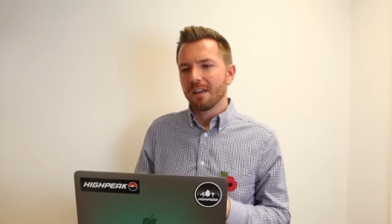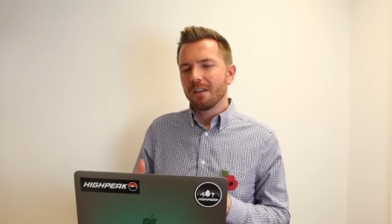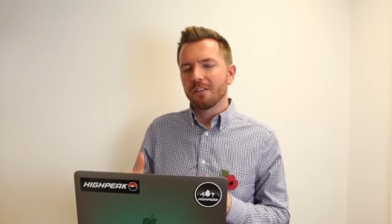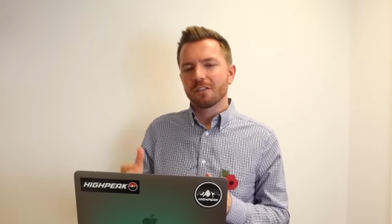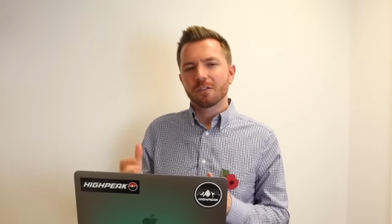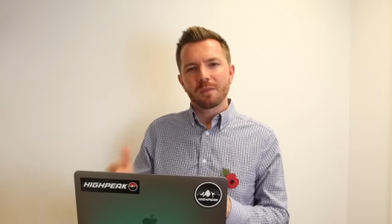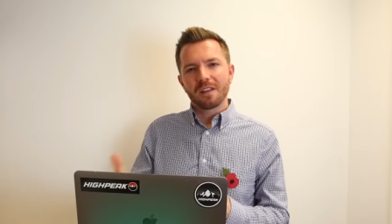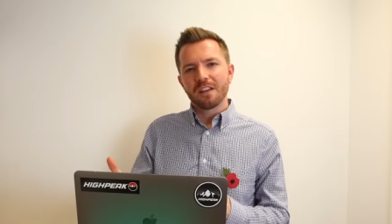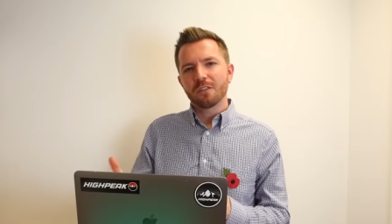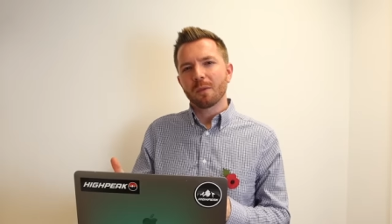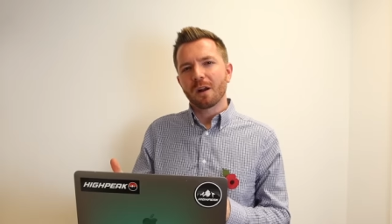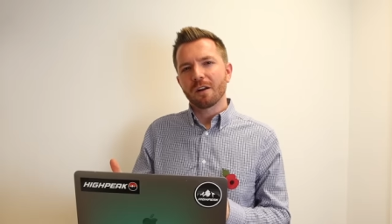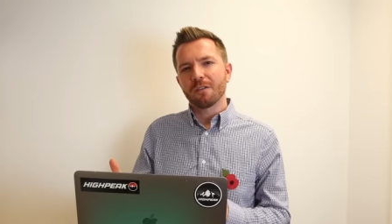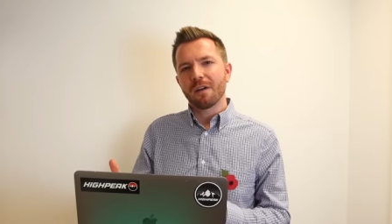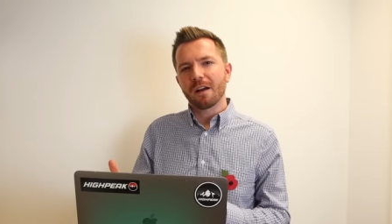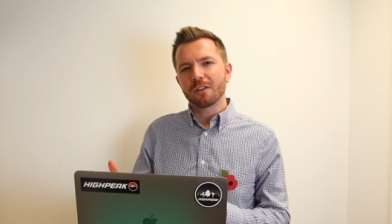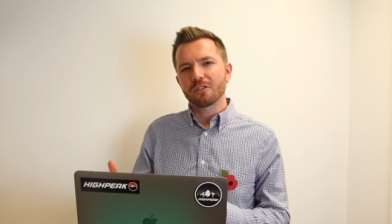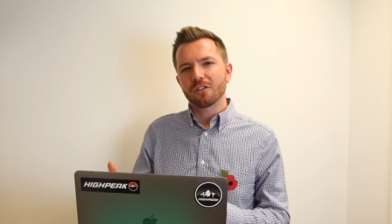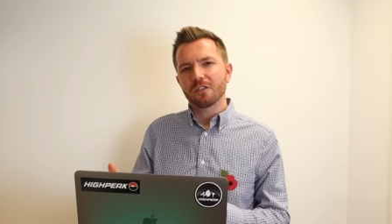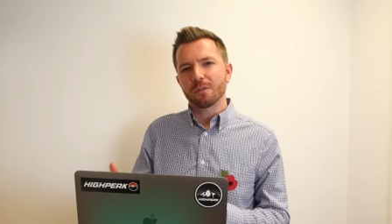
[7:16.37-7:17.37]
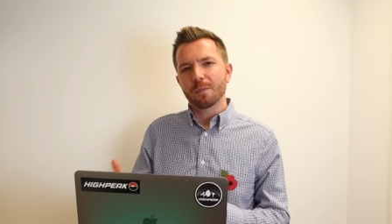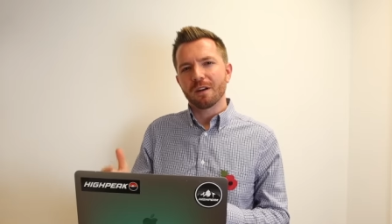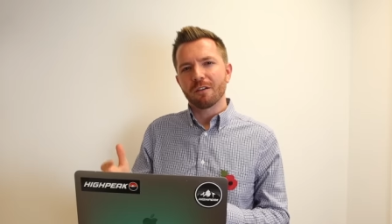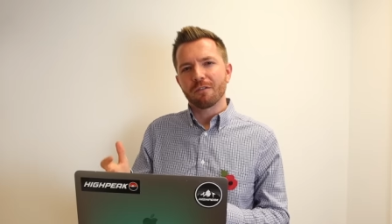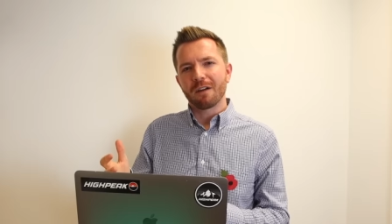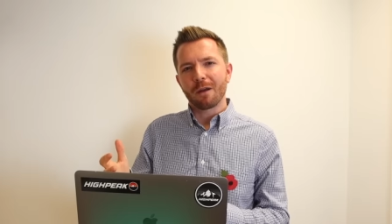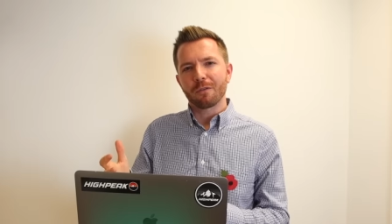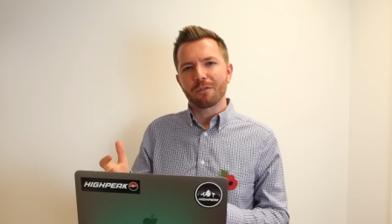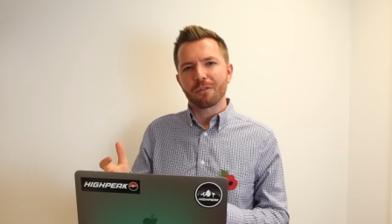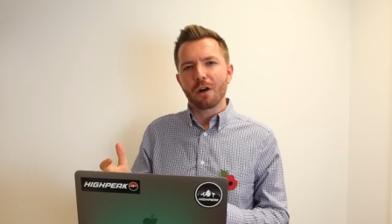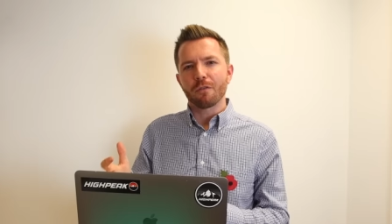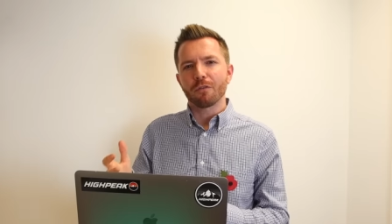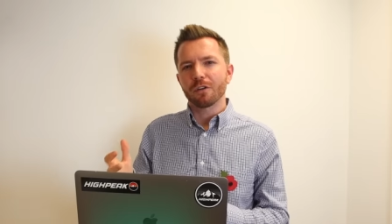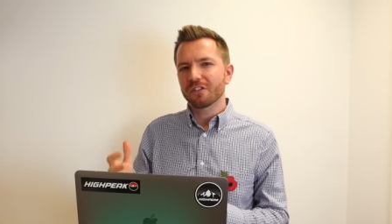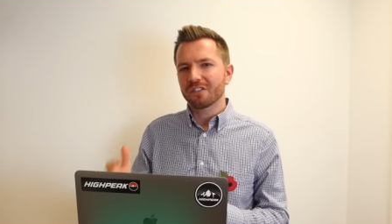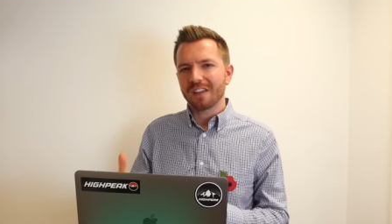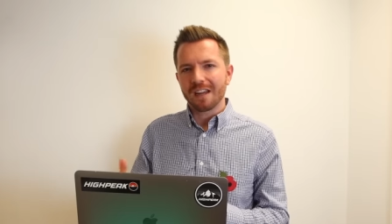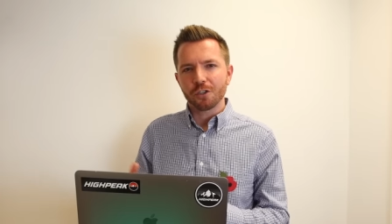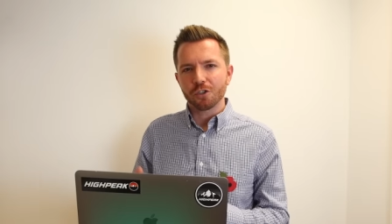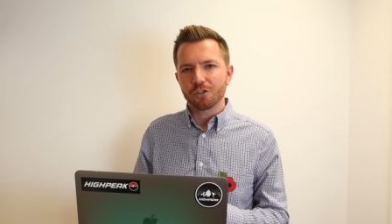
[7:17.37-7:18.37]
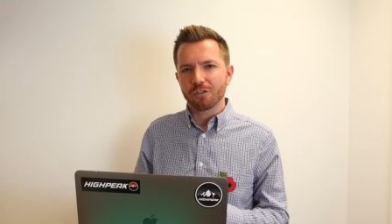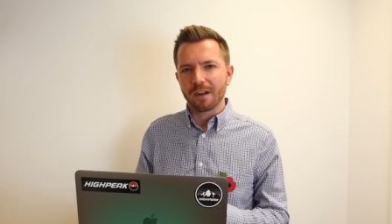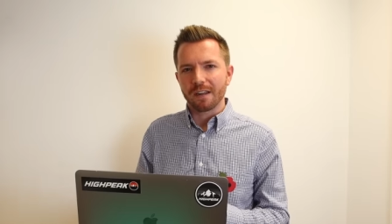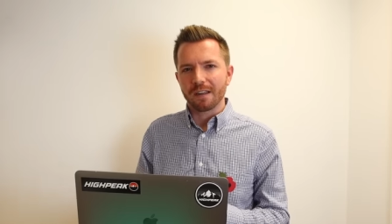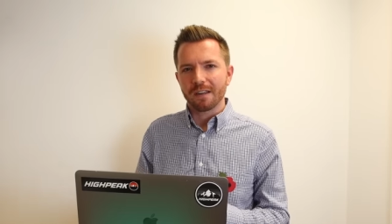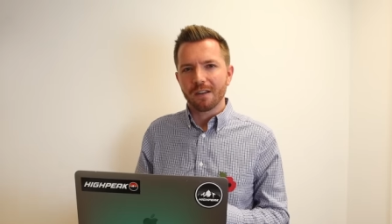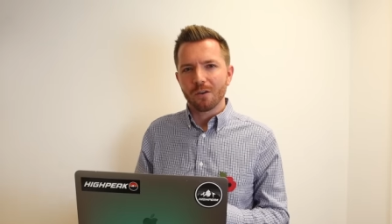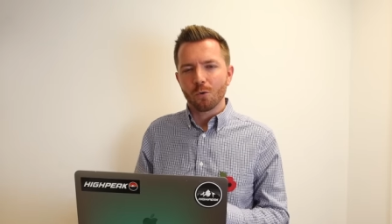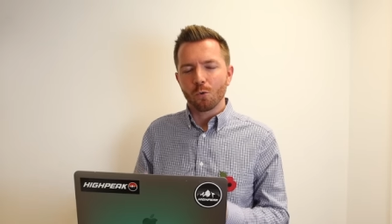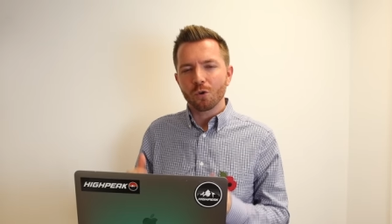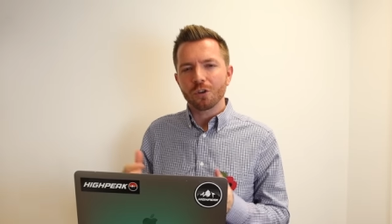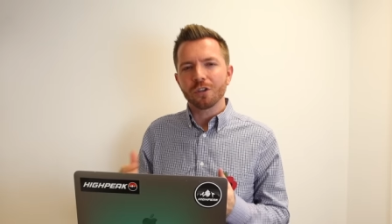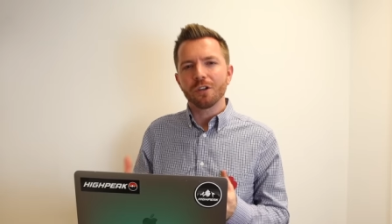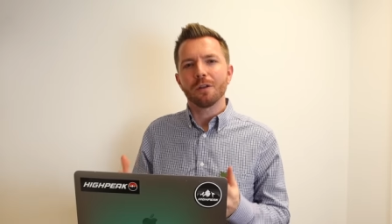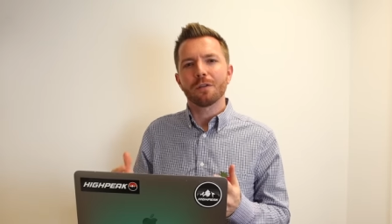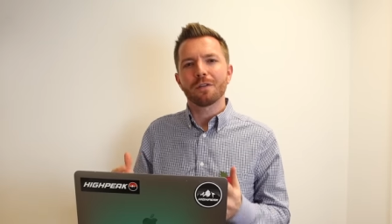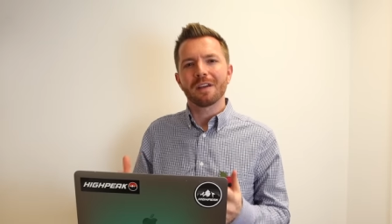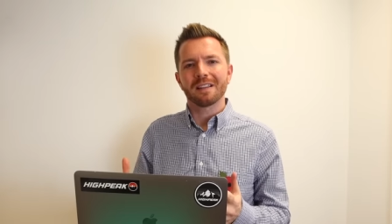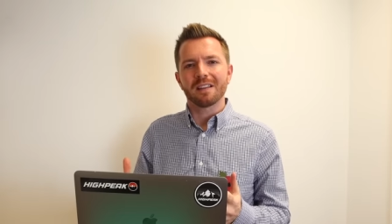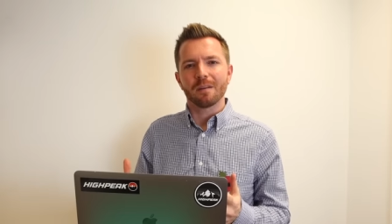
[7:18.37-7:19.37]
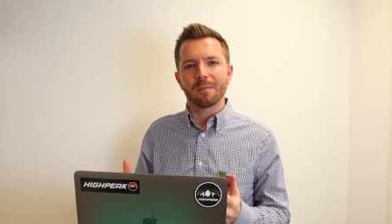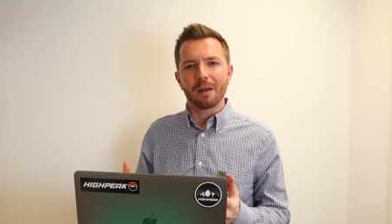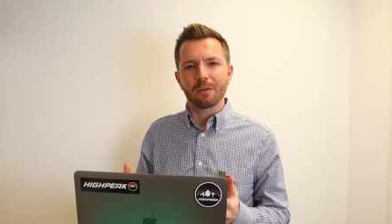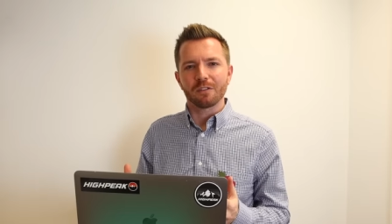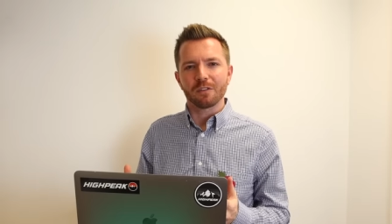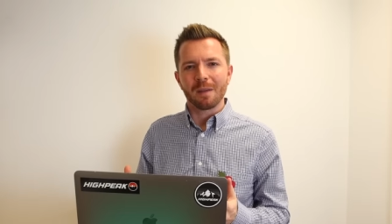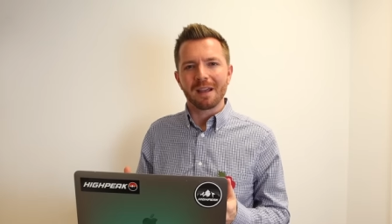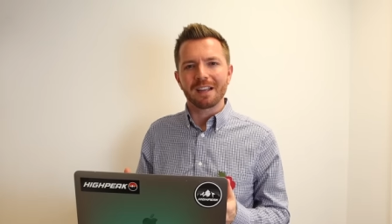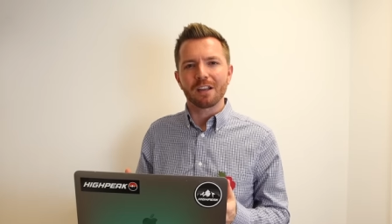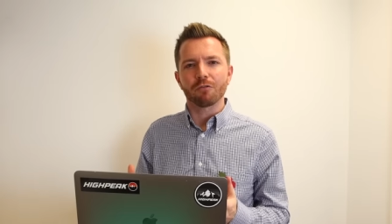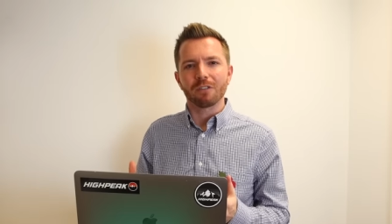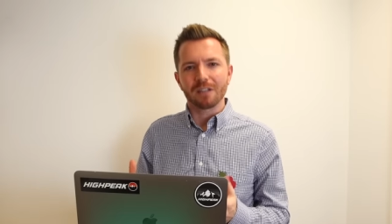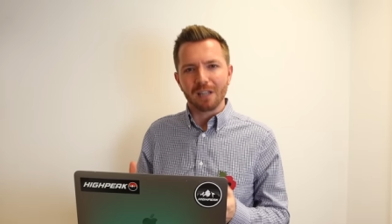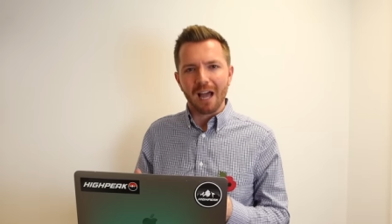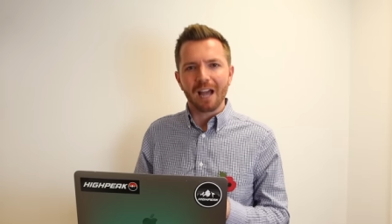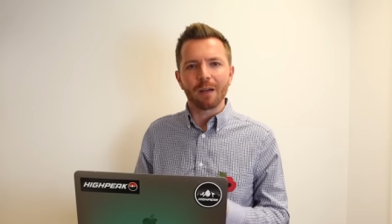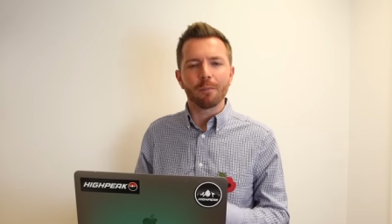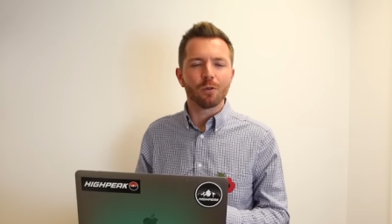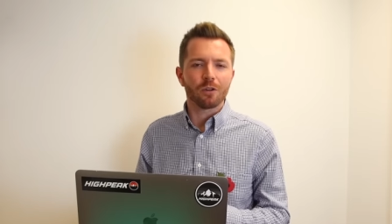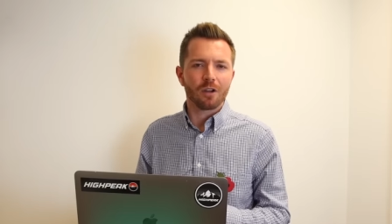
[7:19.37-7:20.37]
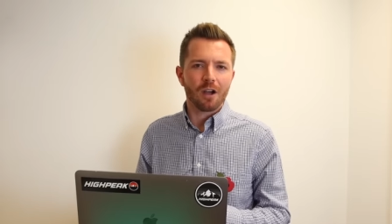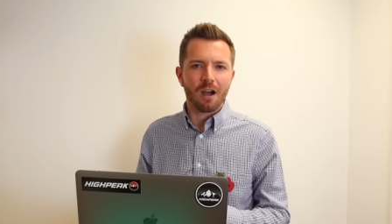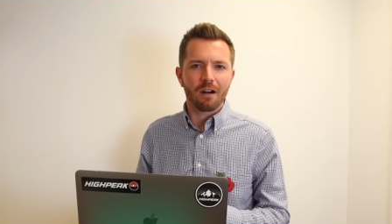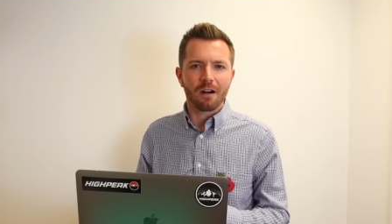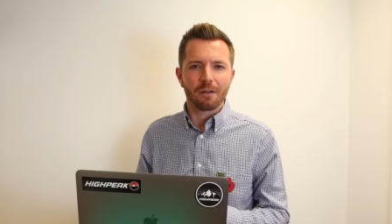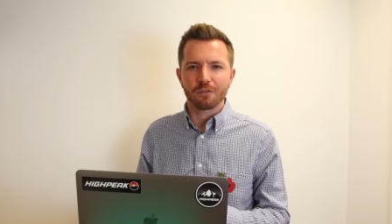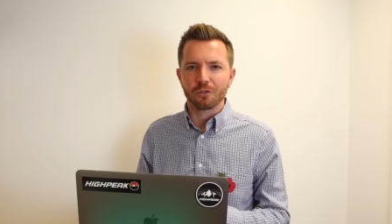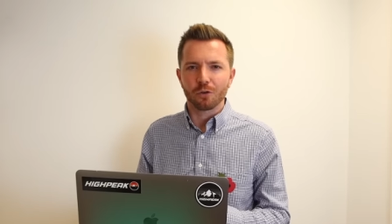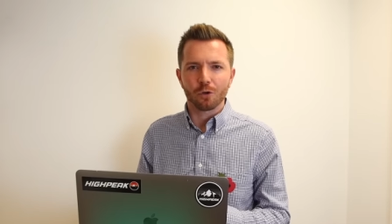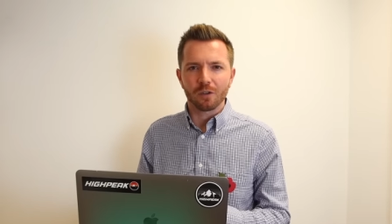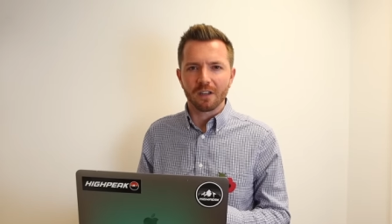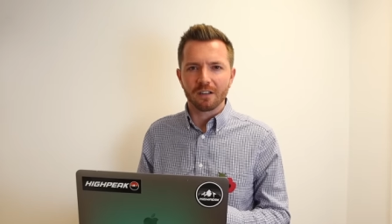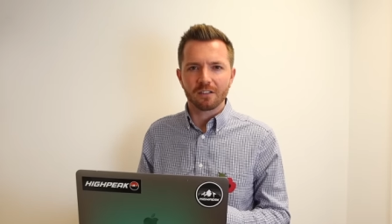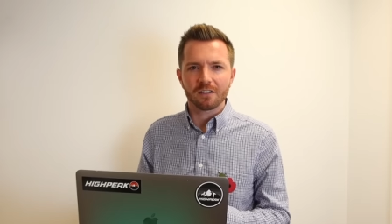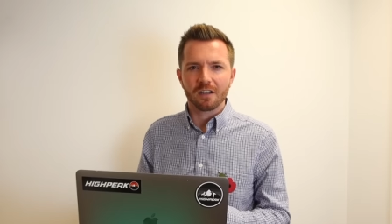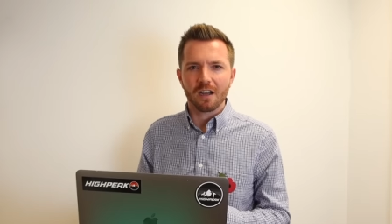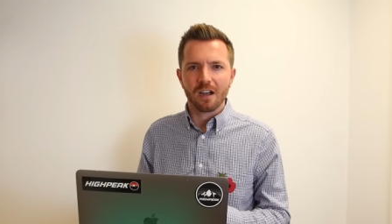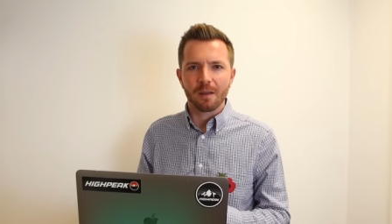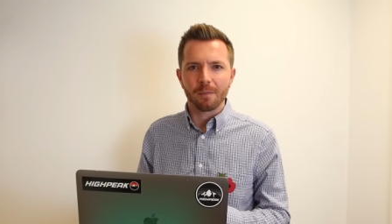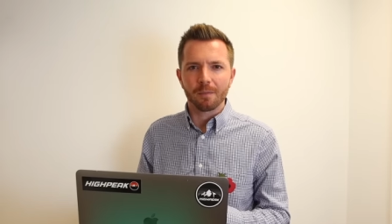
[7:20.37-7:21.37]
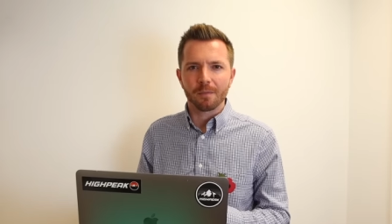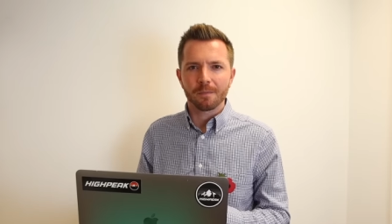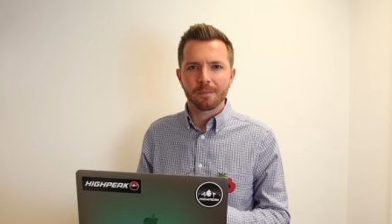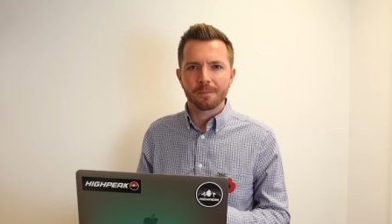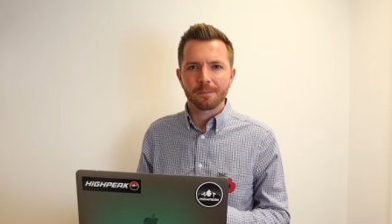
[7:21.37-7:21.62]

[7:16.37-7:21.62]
Some of these manufacturers have been around for over a century. Wouldn't you think they'd be able to make a reliable car after all this time?